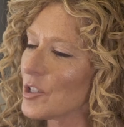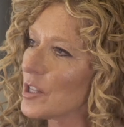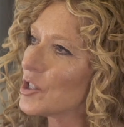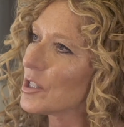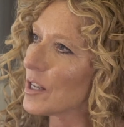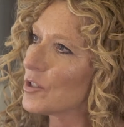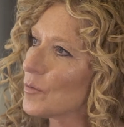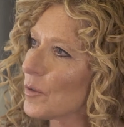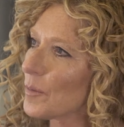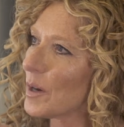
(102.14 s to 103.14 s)
And then she said,
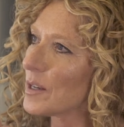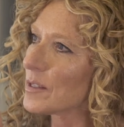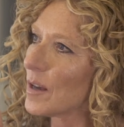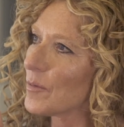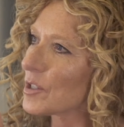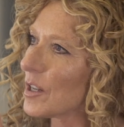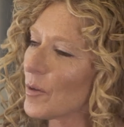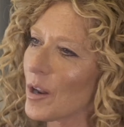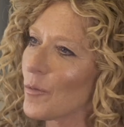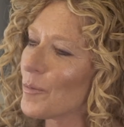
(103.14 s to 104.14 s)
do you want to buy a sandwich? And
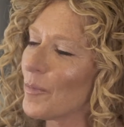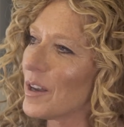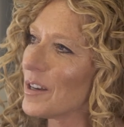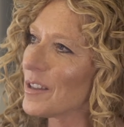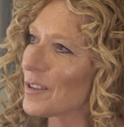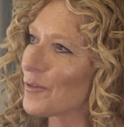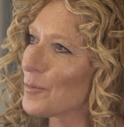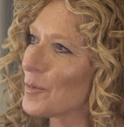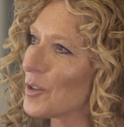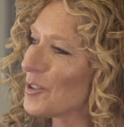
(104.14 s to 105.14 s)
I went, I wouldn't buy
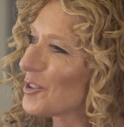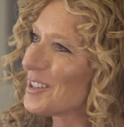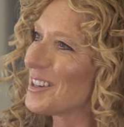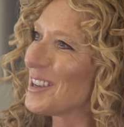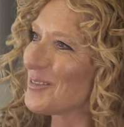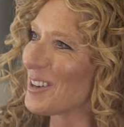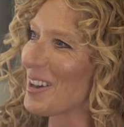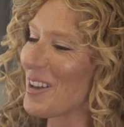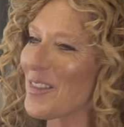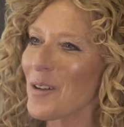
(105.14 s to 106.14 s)
anything from you. You can leave now.